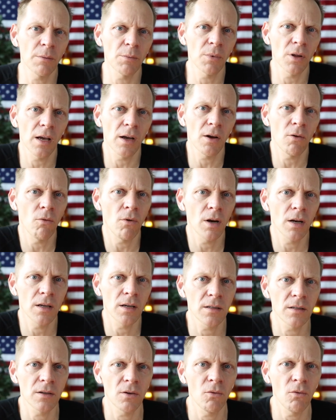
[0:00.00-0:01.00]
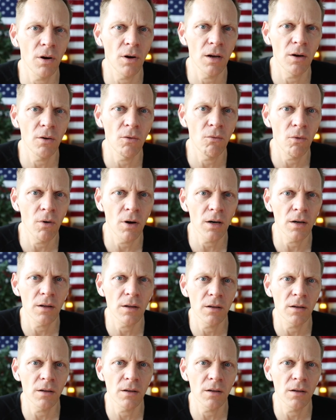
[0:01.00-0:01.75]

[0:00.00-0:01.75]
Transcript: but like what is what what are